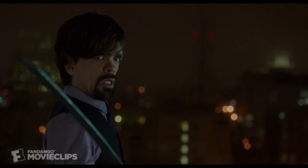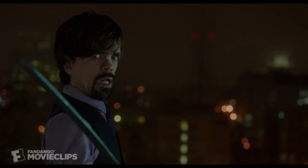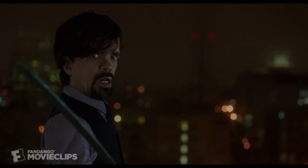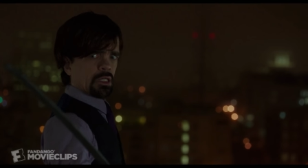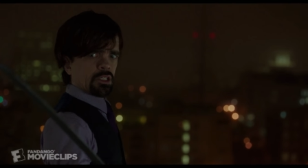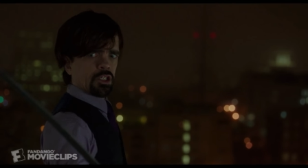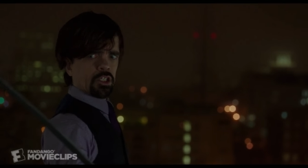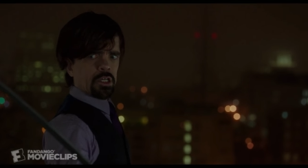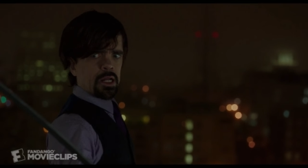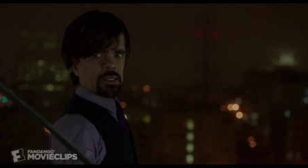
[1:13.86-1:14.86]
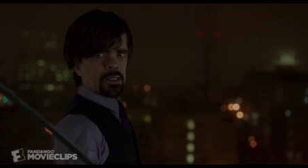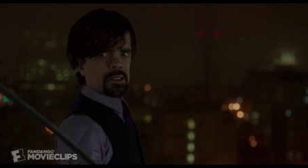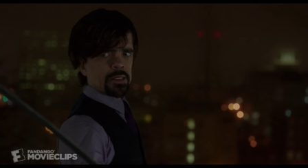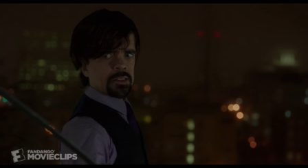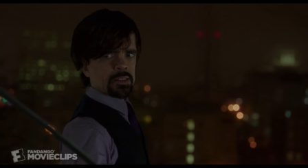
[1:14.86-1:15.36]
Yeah, you're not
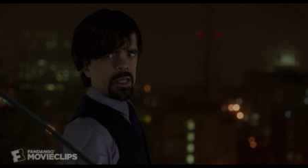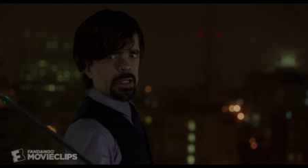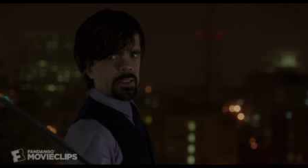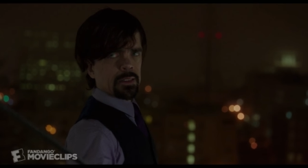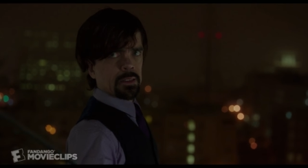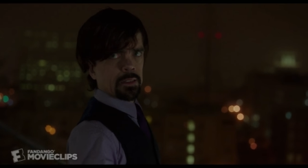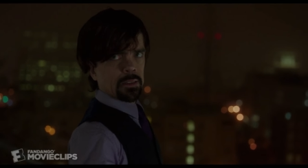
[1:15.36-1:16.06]
gonna hit send,